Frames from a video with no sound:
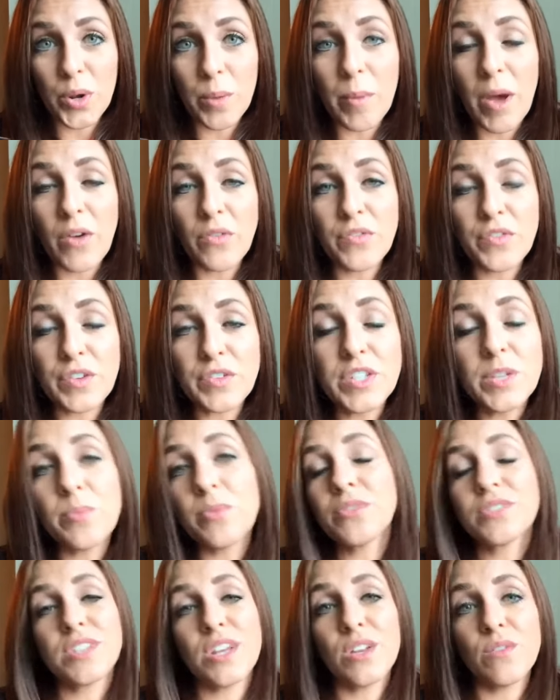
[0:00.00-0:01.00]
about
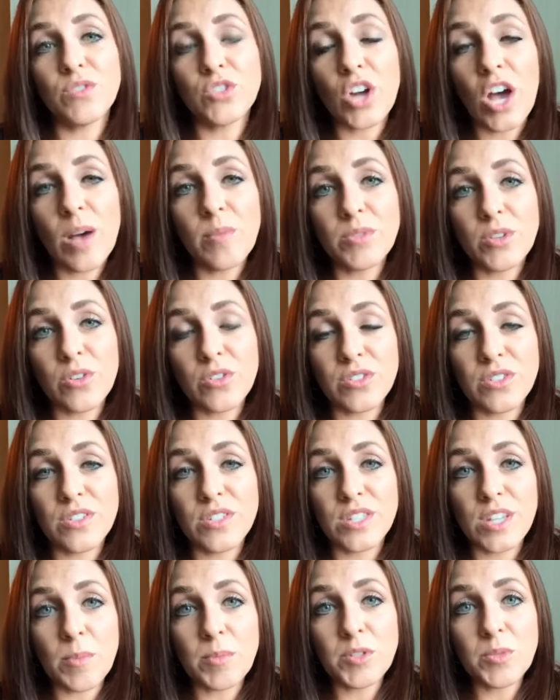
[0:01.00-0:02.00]
50% of jobs are
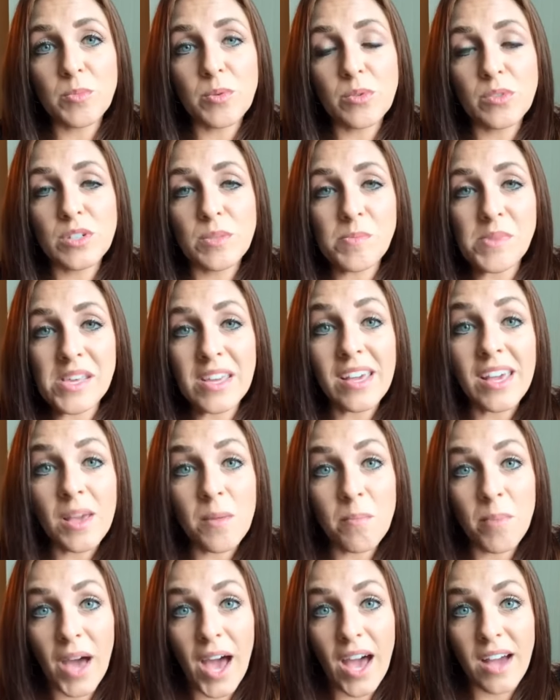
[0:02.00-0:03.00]
susceptible to being
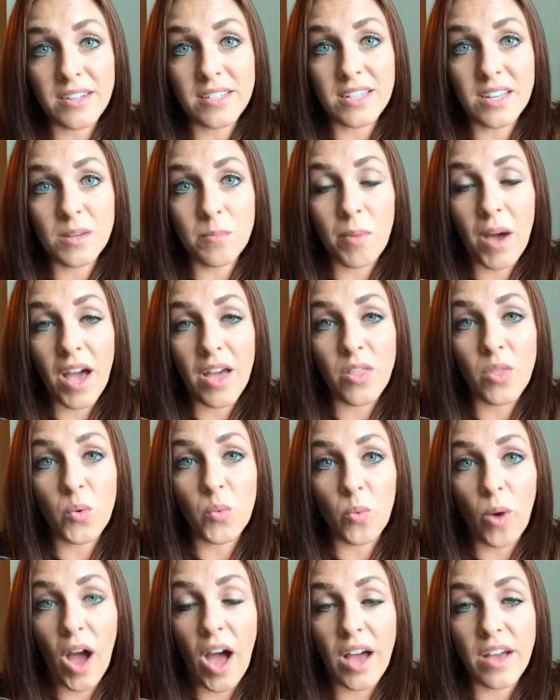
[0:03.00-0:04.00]
impacted by the
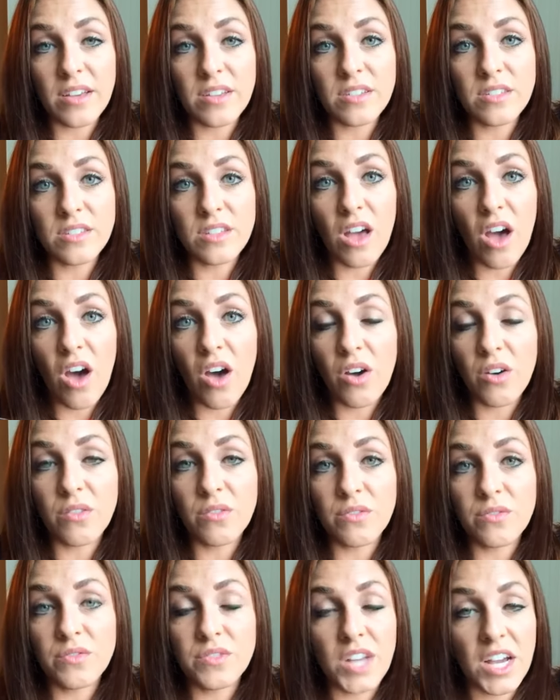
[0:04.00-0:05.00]
rise
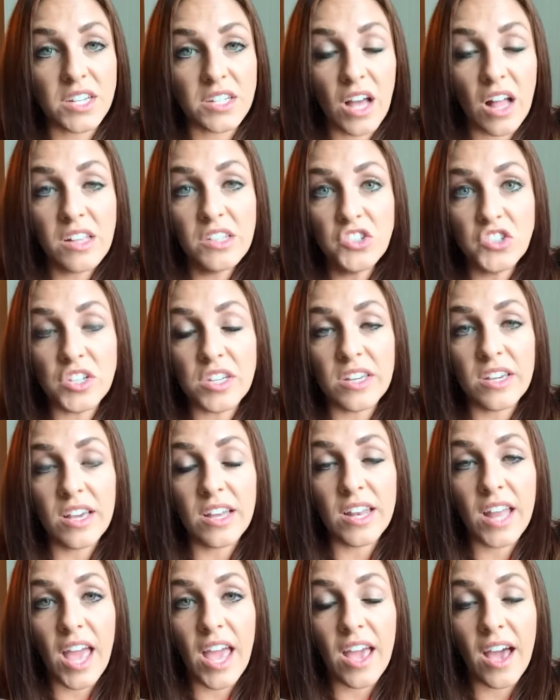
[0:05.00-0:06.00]
of technology
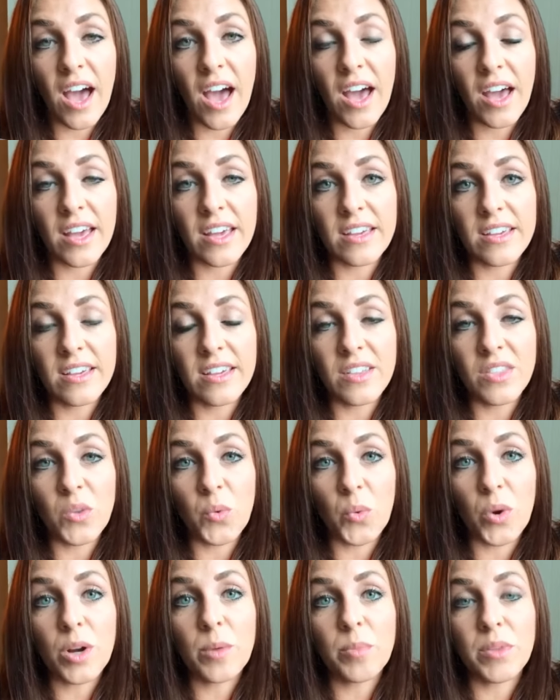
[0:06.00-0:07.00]
and AI in
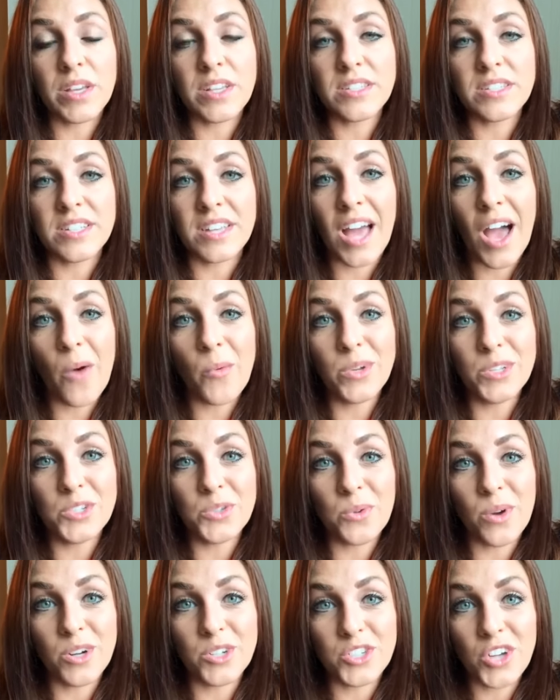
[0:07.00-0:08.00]
the workplace and how we
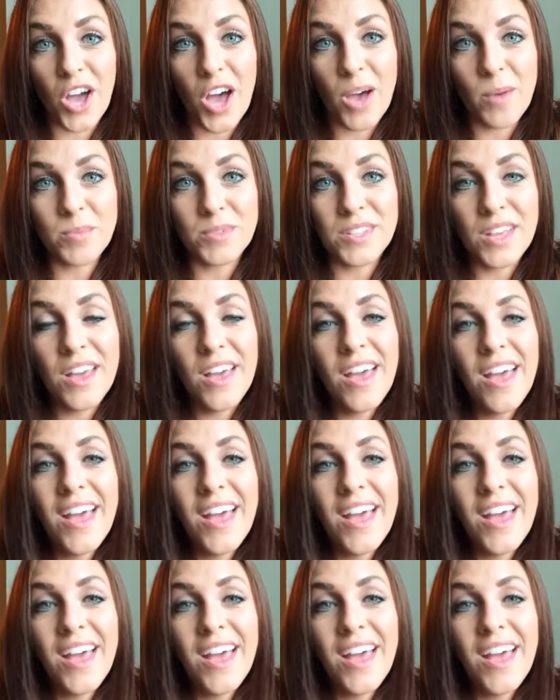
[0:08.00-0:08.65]
do our jobs.